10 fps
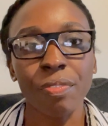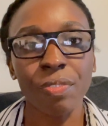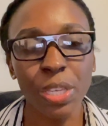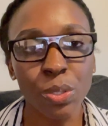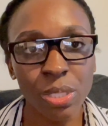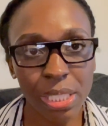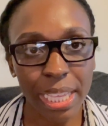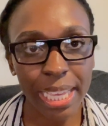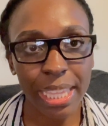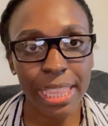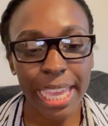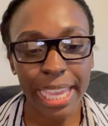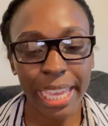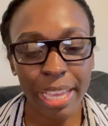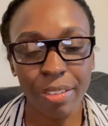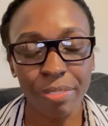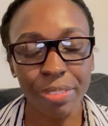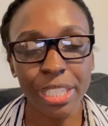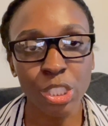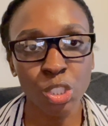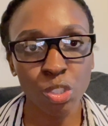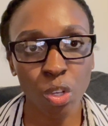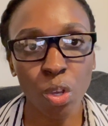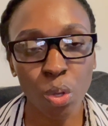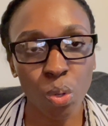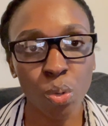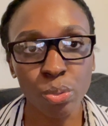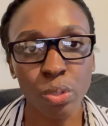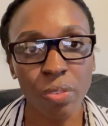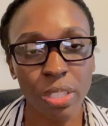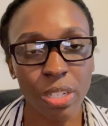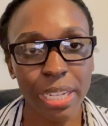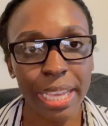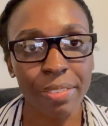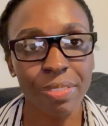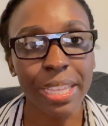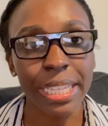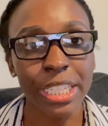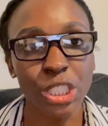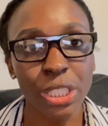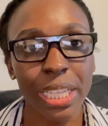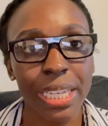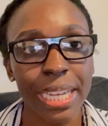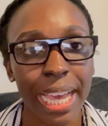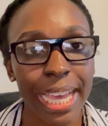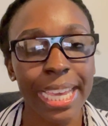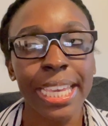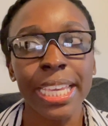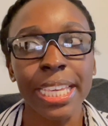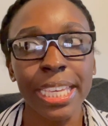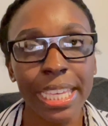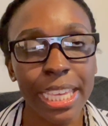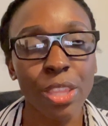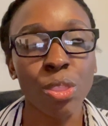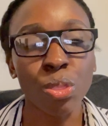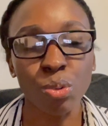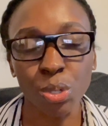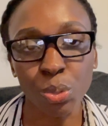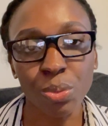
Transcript: feels like they have these strongholds over their life that they just cannot get through.